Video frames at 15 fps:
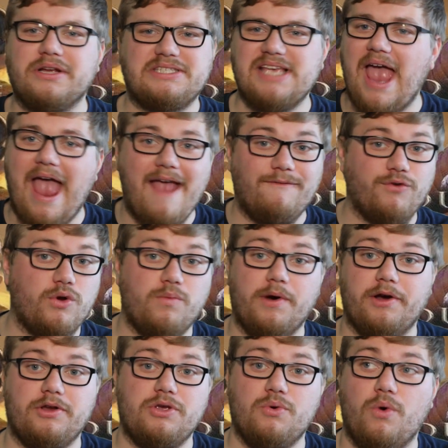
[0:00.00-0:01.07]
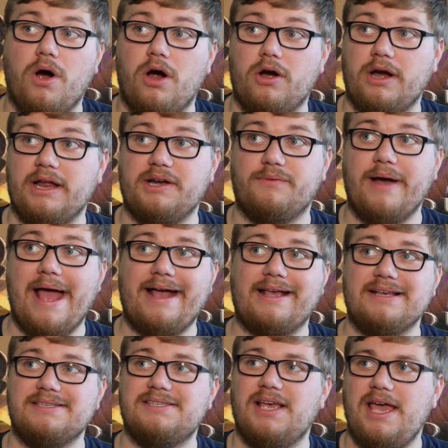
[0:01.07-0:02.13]
It's everywhere you are on
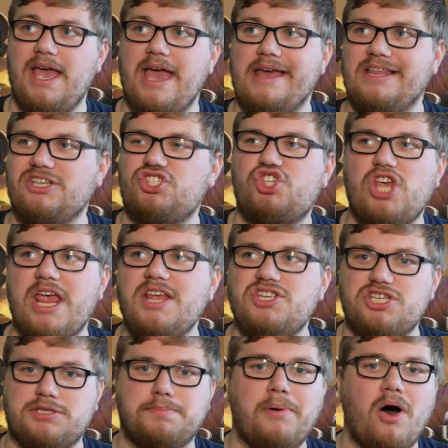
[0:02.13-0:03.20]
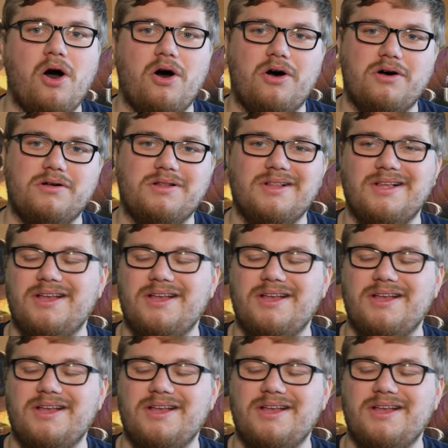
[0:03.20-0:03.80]
Arrakis, and it changes Paul